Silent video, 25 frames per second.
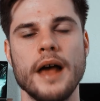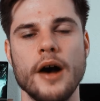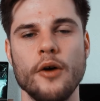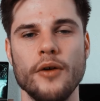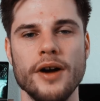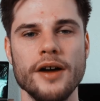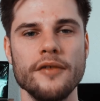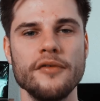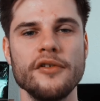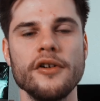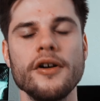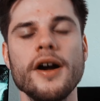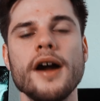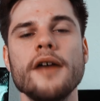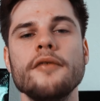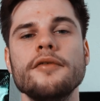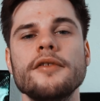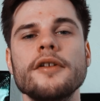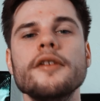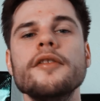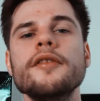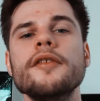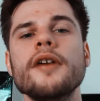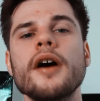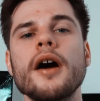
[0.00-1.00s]
However,
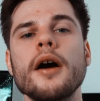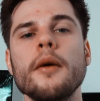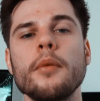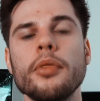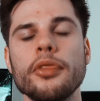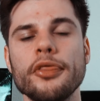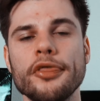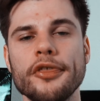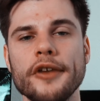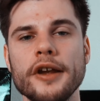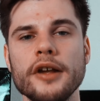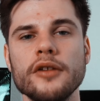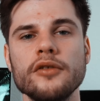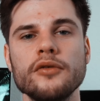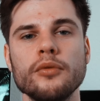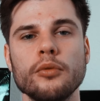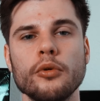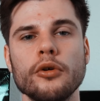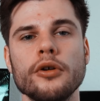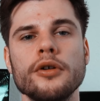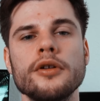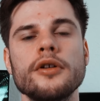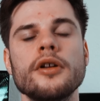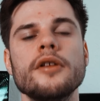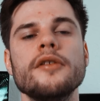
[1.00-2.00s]
after time, things
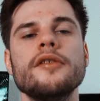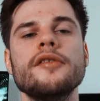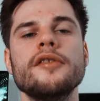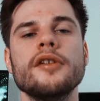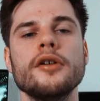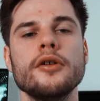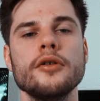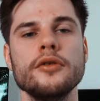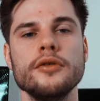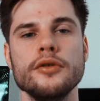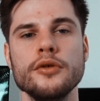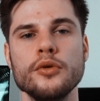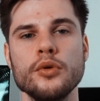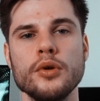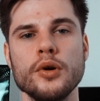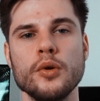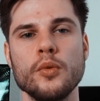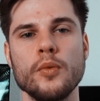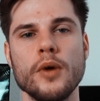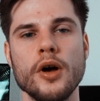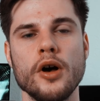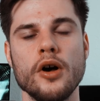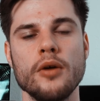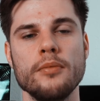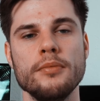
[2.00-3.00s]
were not so doing
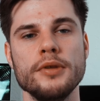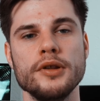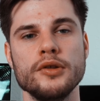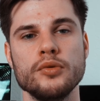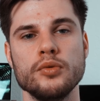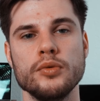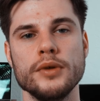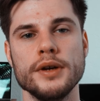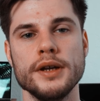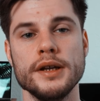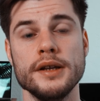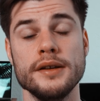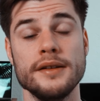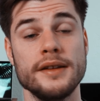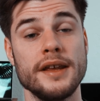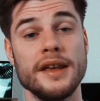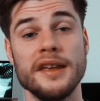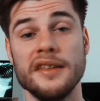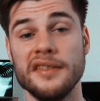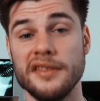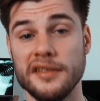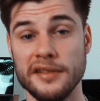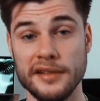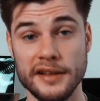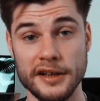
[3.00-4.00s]
well between
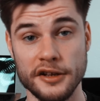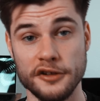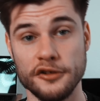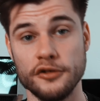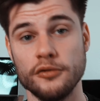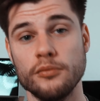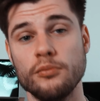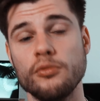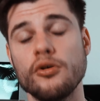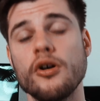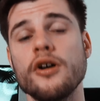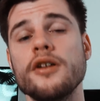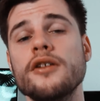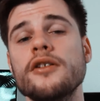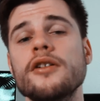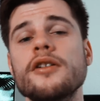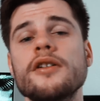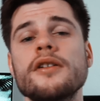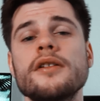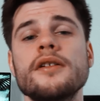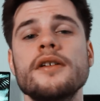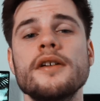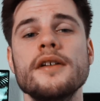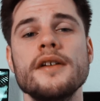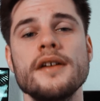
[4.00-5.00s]
that little
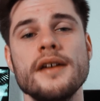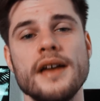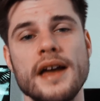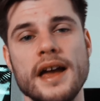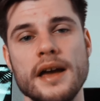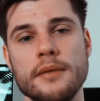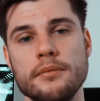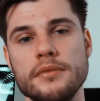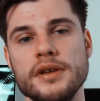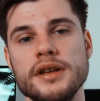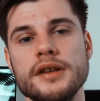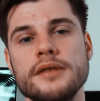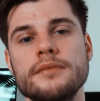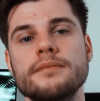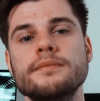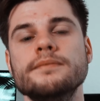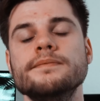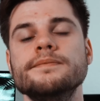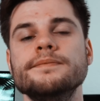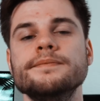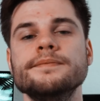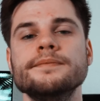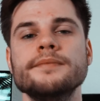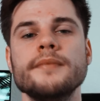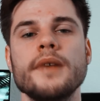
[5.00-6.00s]
brother and me.
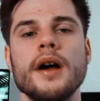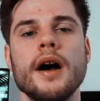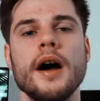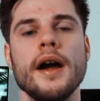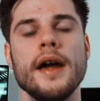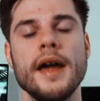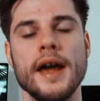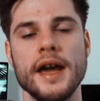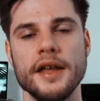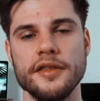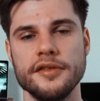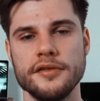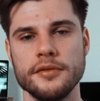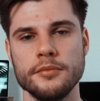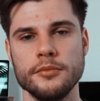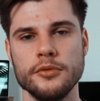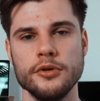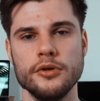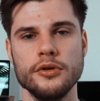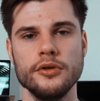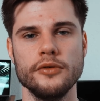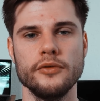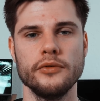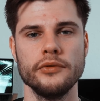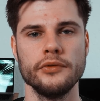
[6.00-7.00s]
I had to
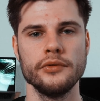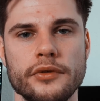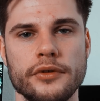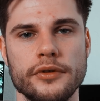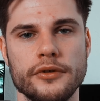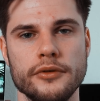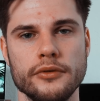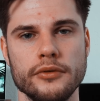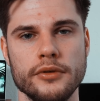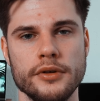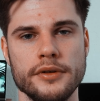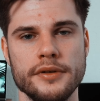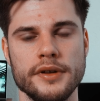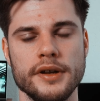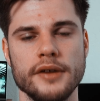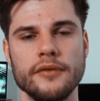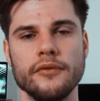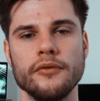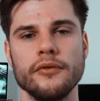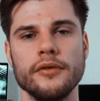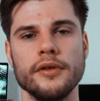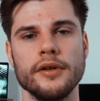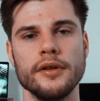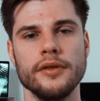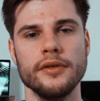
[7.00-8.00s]
move to a
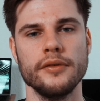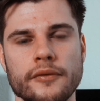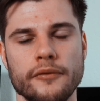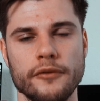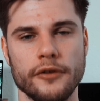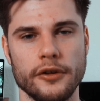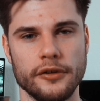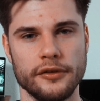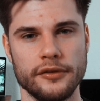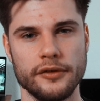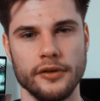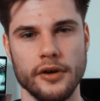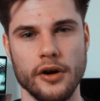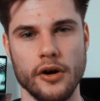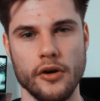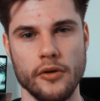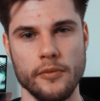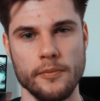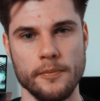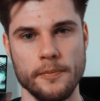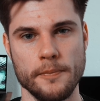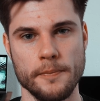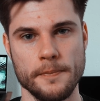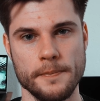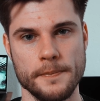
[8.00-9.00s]
different foster
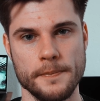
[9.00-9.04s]
home.